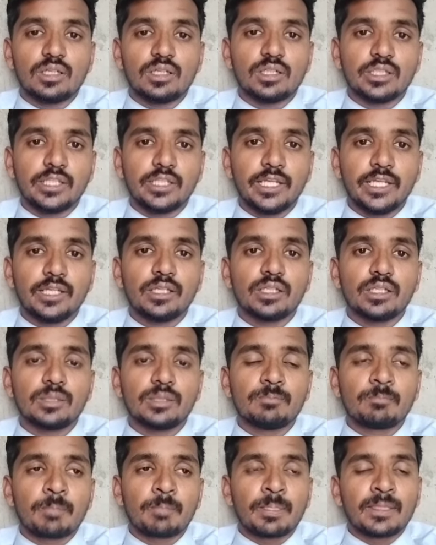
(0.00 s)
Then
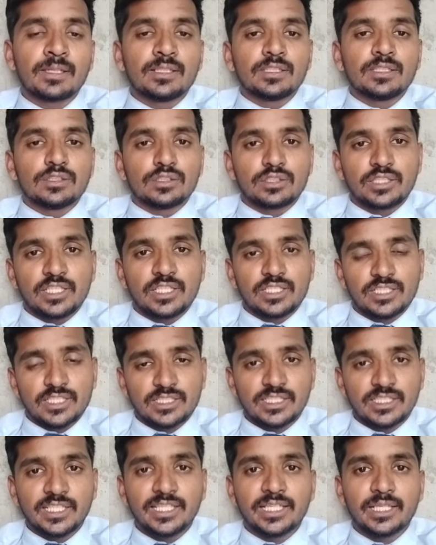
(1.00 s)

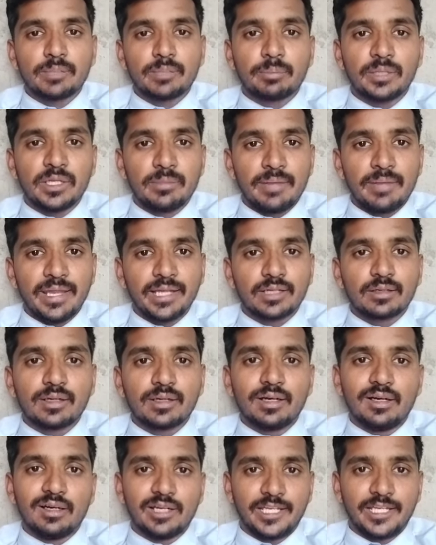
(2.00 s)
360-degree feedback,
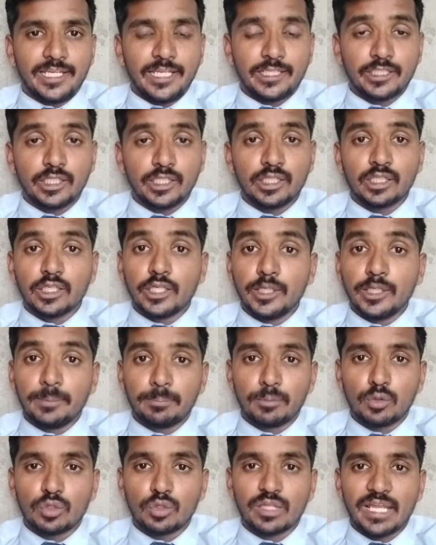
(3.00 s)
taking
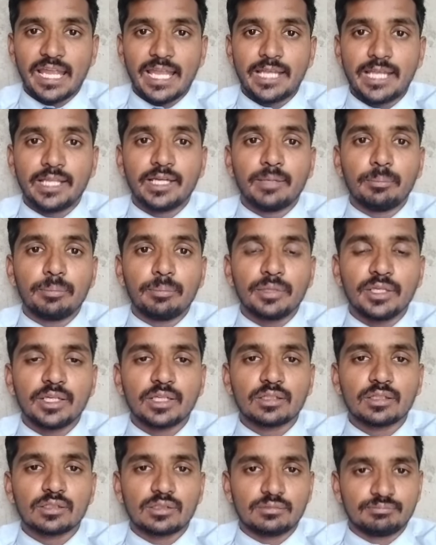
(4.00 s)
input and
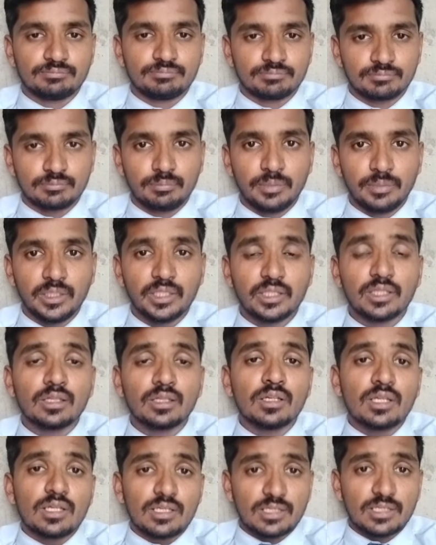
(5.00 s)
peer
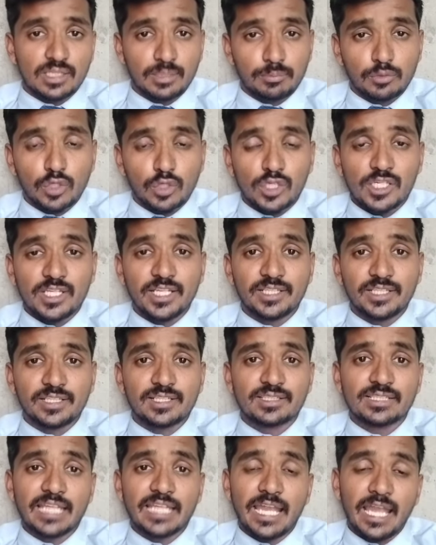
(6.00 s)

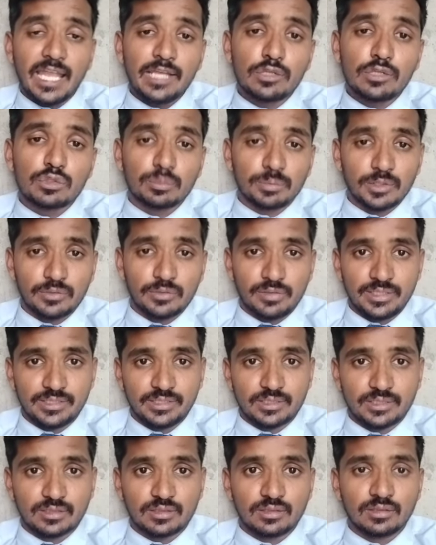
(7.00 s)
subcoordinators and
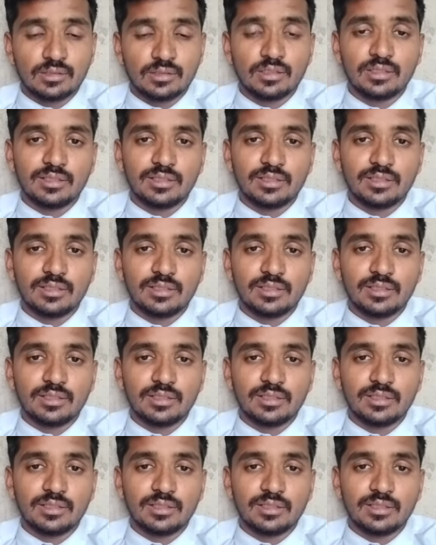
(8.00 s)
supervisors.